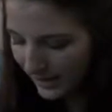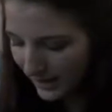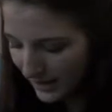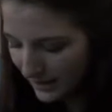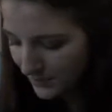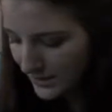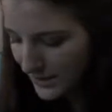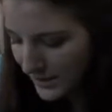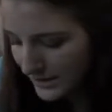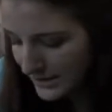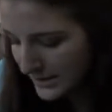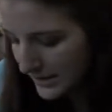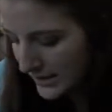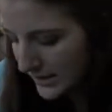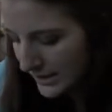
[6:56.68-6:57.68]
The
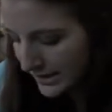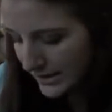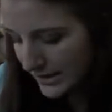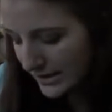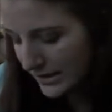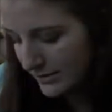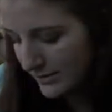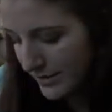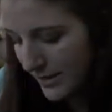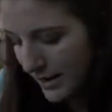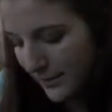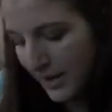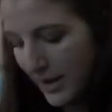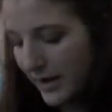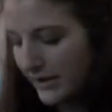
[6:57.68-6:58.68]
next thing in my
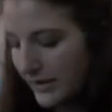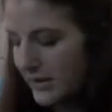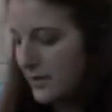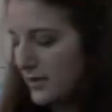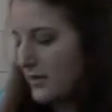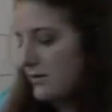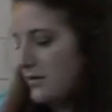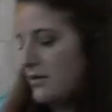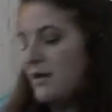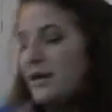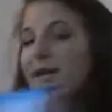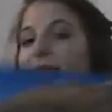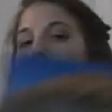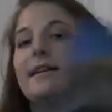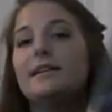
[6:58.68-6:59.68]
backpack
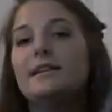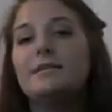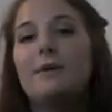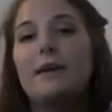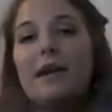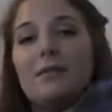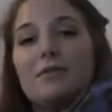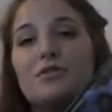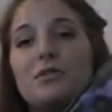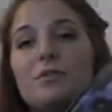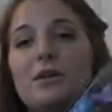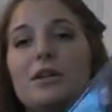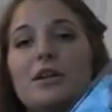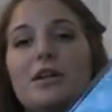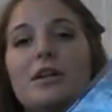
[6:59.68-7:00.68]
is my chemistry
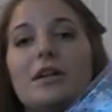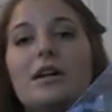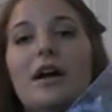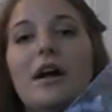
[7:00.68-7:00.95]
book.